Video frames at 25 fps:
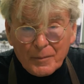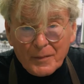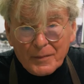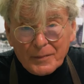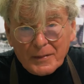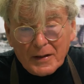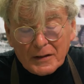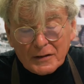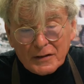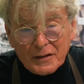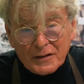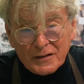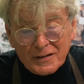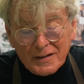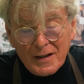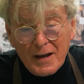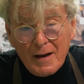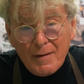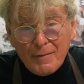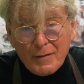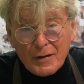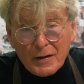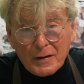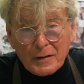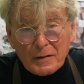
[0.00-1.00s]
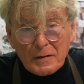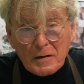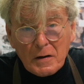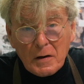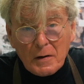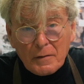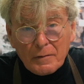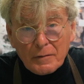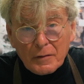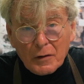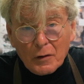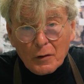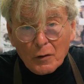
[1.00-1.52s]
That's a saving
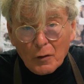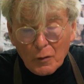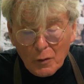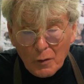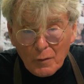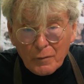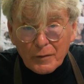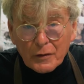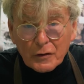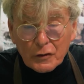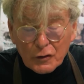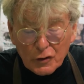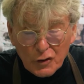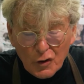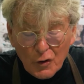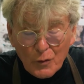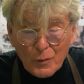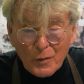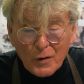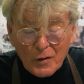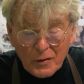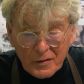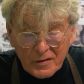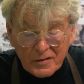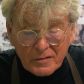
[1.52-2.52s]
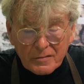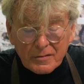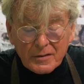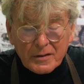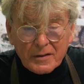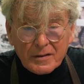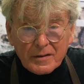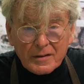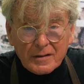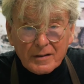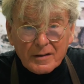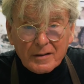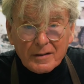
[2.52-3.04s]
of over
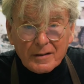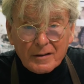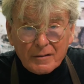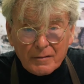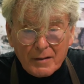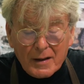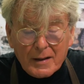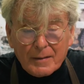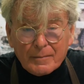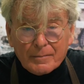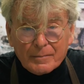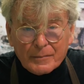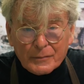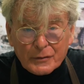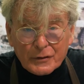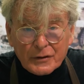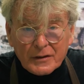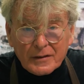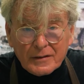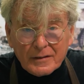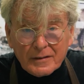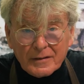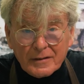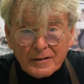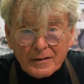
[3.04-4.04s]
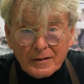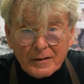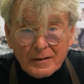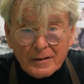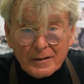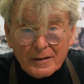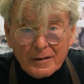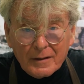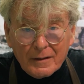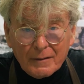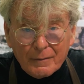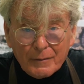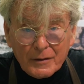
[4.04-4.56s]
200 grams,
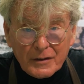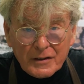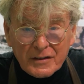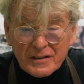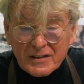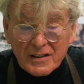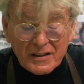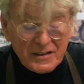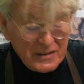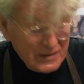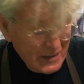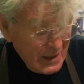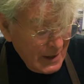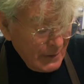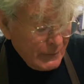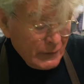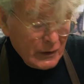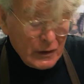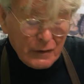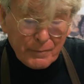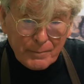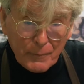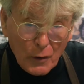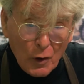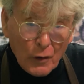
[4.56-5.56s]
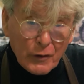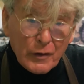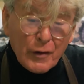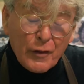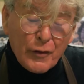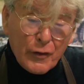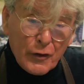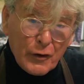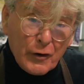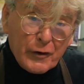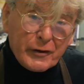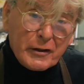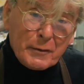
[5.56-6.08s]
which is a saving of more than
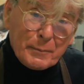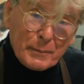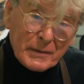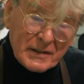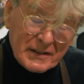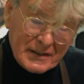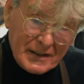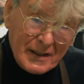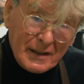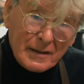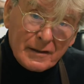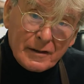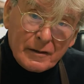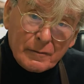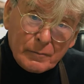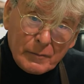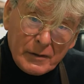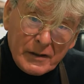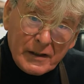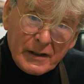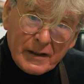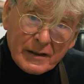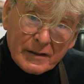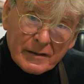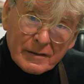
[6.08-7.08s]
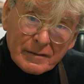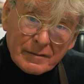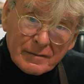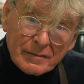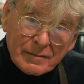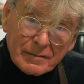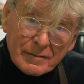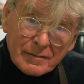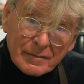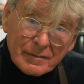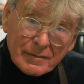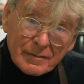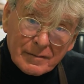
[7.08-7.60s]
30% in weight
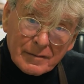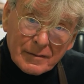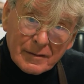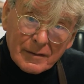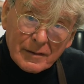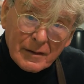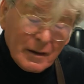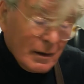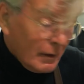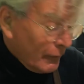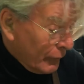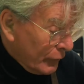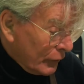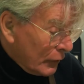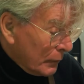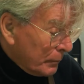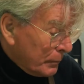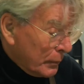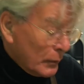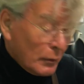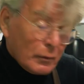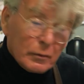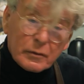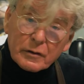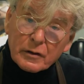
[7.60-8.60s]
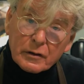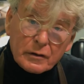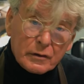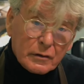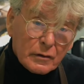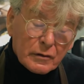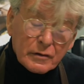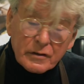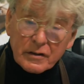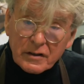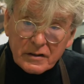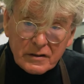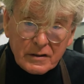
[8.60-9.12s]
for a boot that
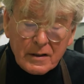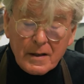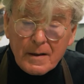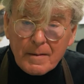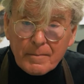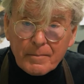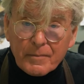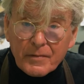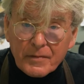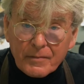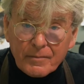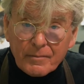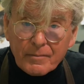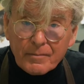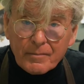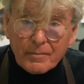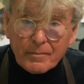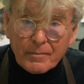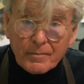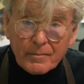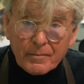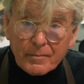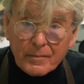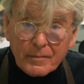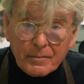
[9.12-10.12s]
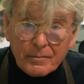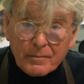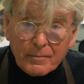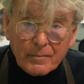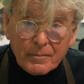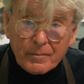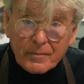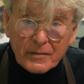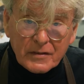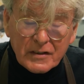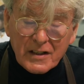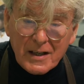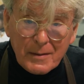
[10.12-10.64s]
does the same
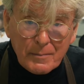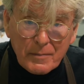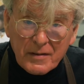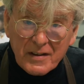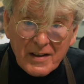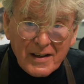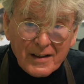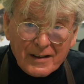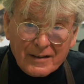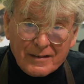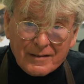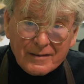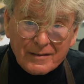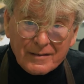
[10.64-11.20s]
thing.